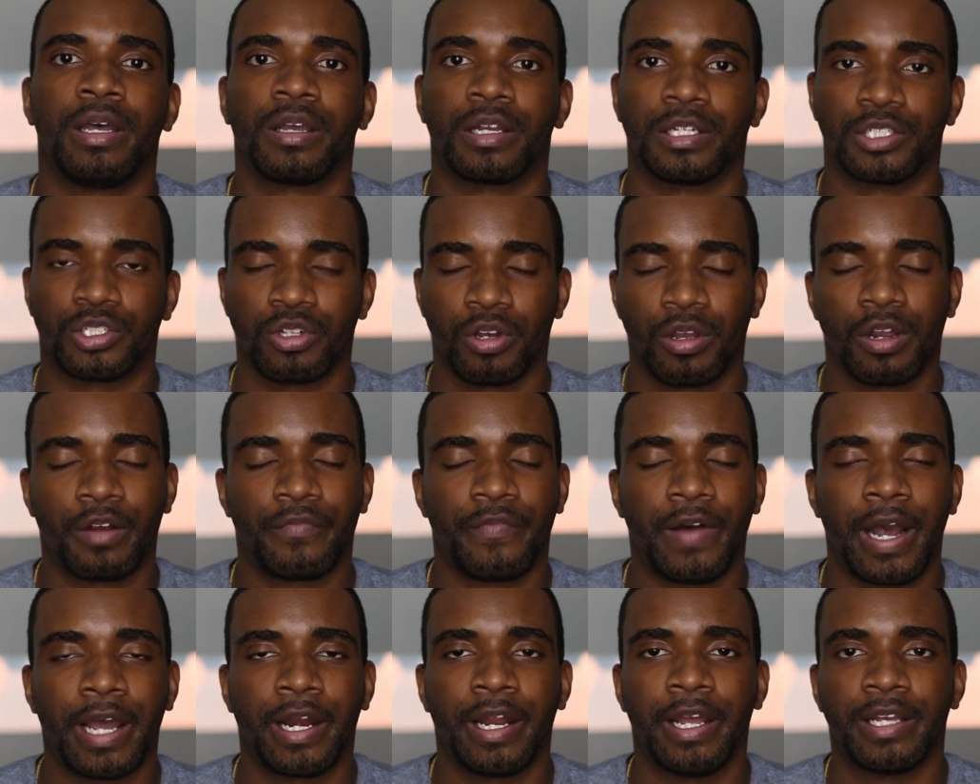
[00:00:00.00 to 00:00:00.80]
control your
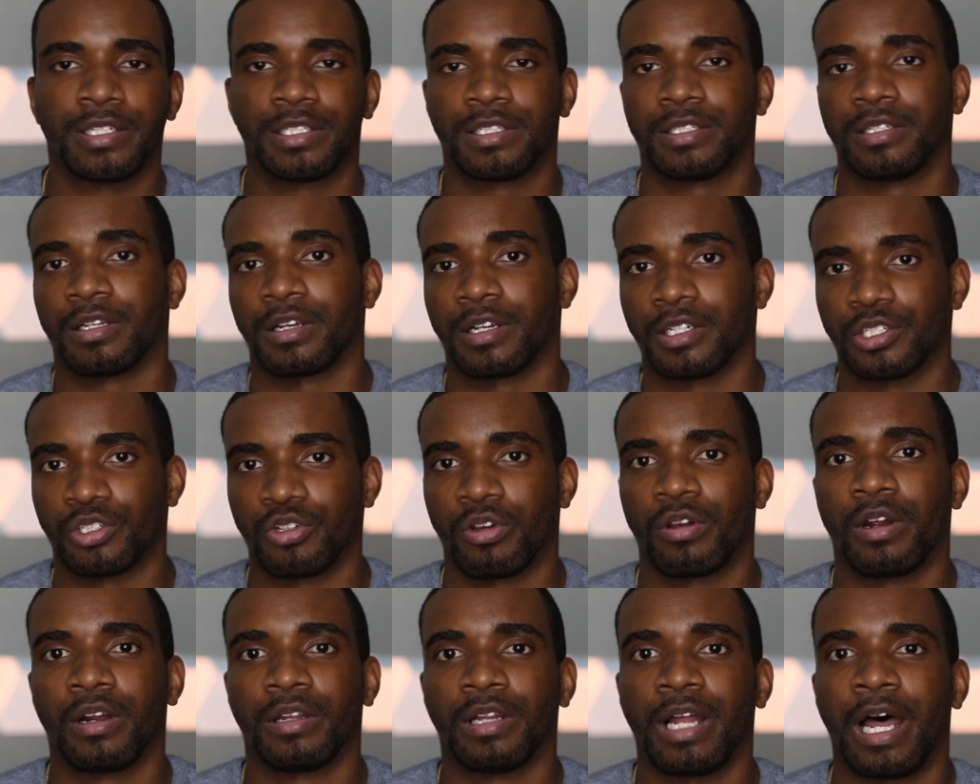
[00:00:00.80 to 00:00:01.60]
finances, and
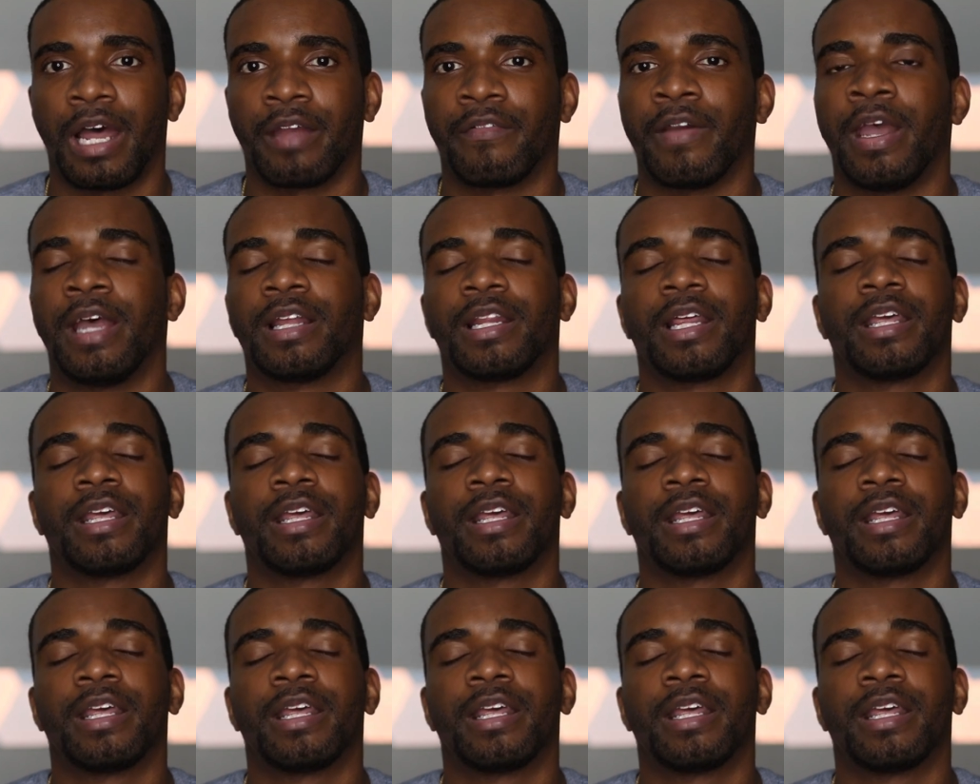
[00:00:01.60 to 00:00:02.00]
control your life.